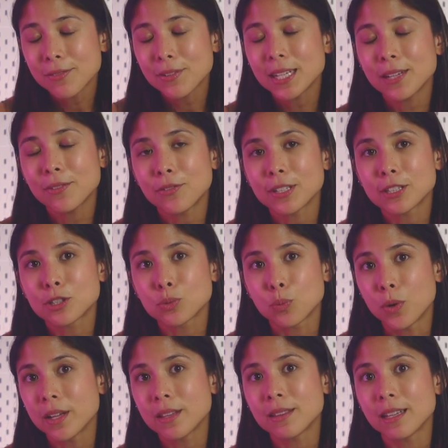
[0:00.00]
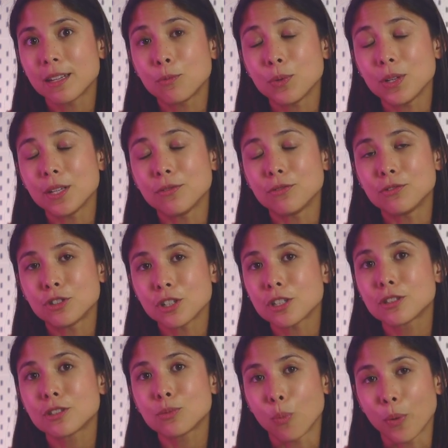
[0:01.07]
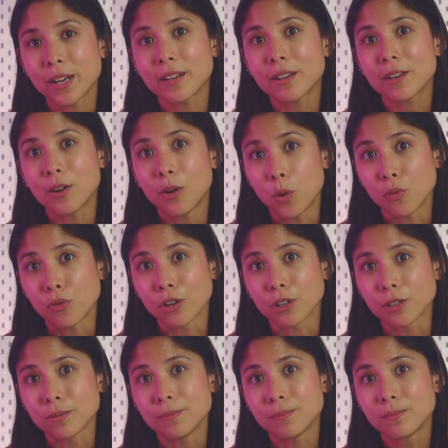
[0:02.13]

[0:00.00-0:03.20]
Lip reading: even if it's one that we've just went over.